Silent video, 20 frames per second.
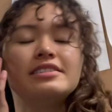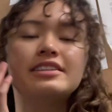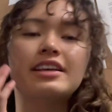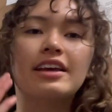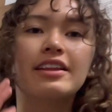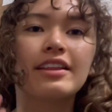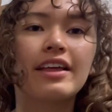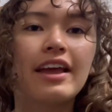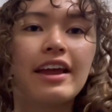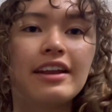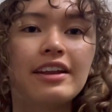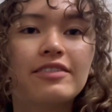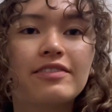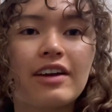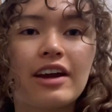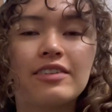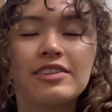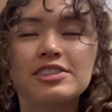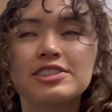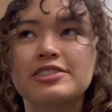So yeah, the
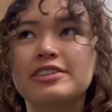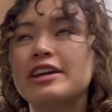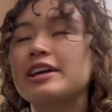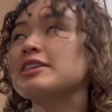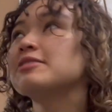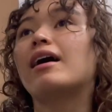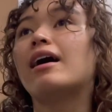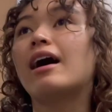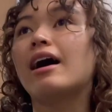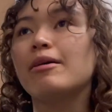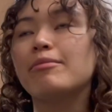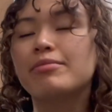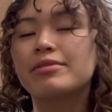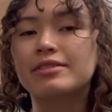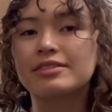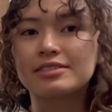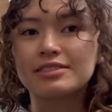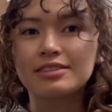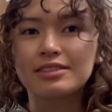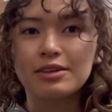85 is great. I
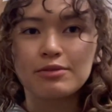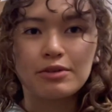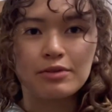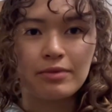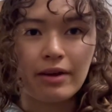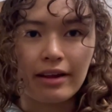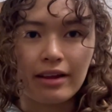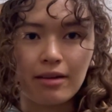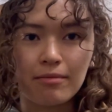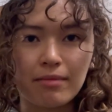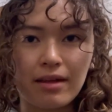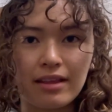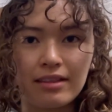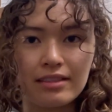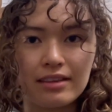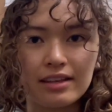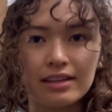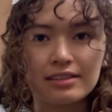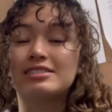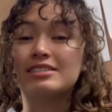personally would
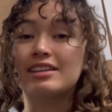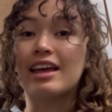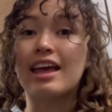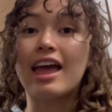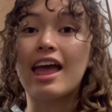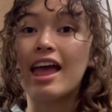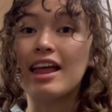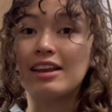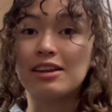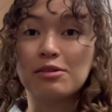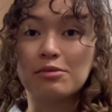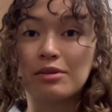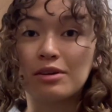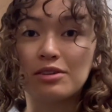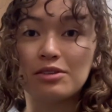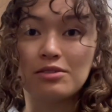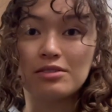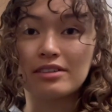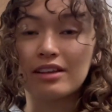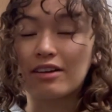recommend this to anyone
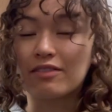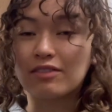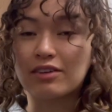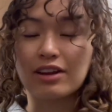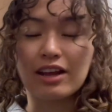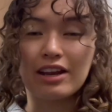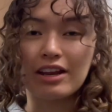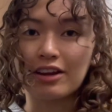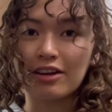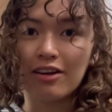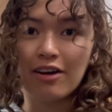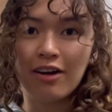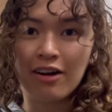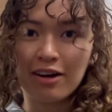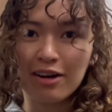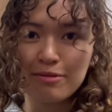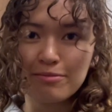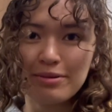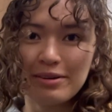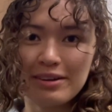who's ever getting a
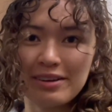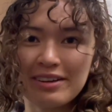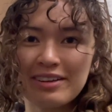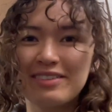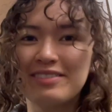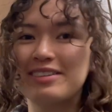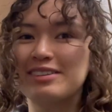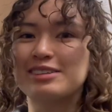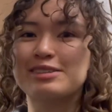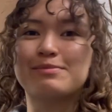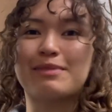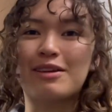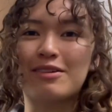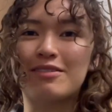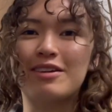harp. This is my